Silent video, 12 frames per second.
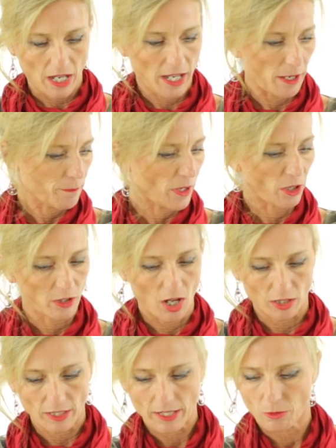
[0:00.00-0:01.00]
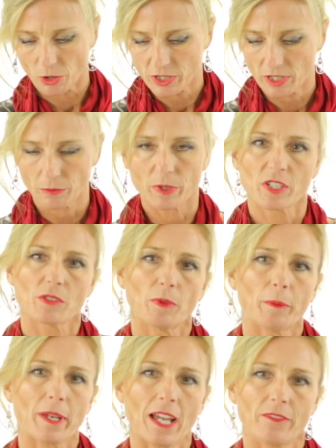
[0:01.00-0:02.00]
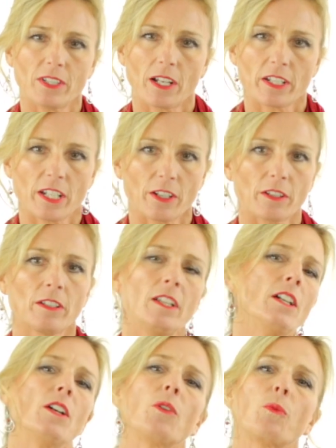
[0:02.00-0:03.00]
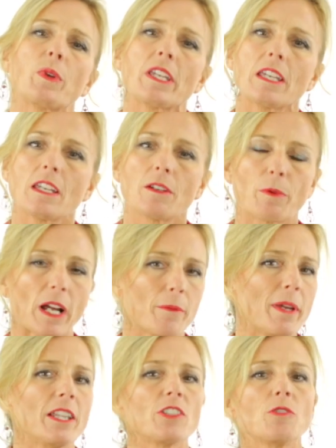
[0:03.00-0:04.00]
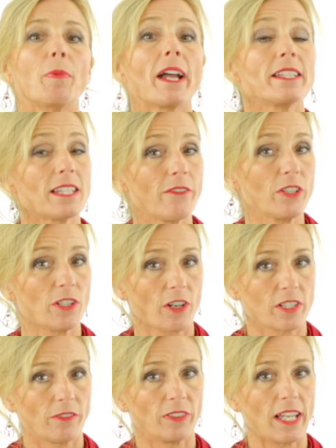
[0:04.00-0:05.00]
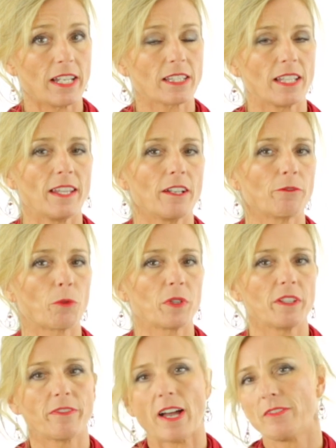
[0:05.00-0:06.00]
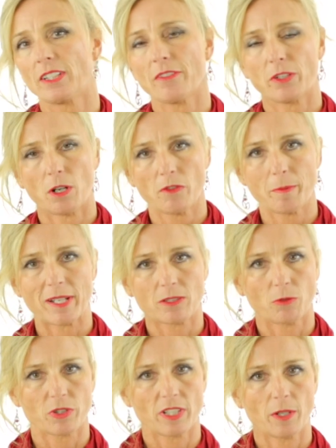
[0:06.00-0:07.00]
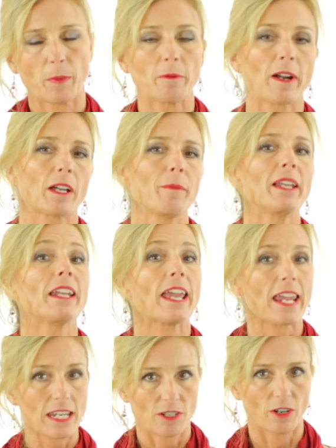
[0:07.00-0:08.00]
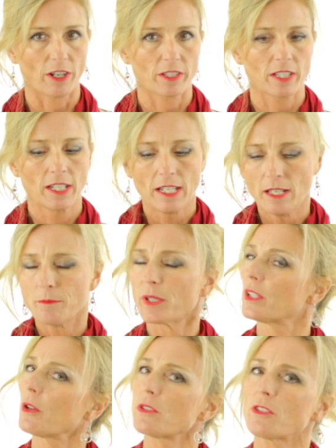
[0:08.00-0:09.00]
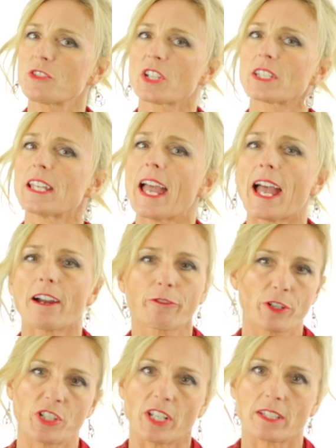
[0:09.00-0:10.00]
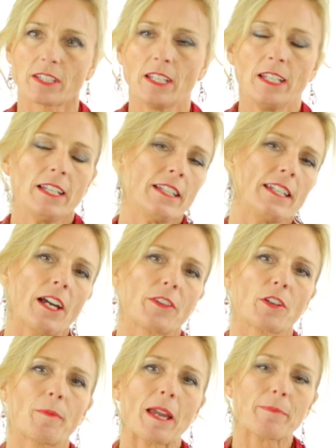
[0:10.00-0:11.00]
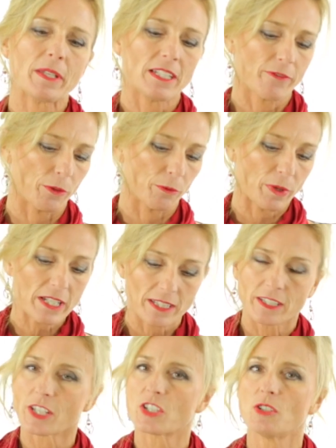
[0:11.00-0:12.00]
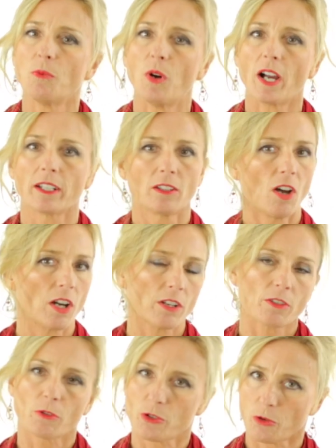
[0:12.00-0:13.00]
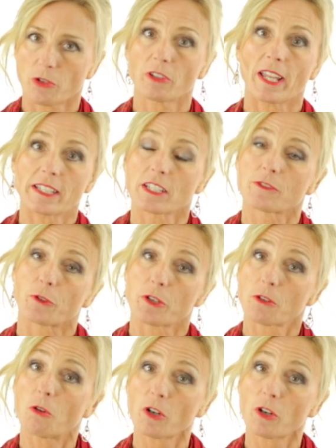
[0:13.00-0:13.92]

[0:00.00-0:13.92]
our long line corset, which is what we have down here, we recommend that you buy 7 yards of lace, and then for the 511 overbust corset, we recommend 8 yards. But those are just averages. Now there might be different reasons that you want longer or shorter laces for your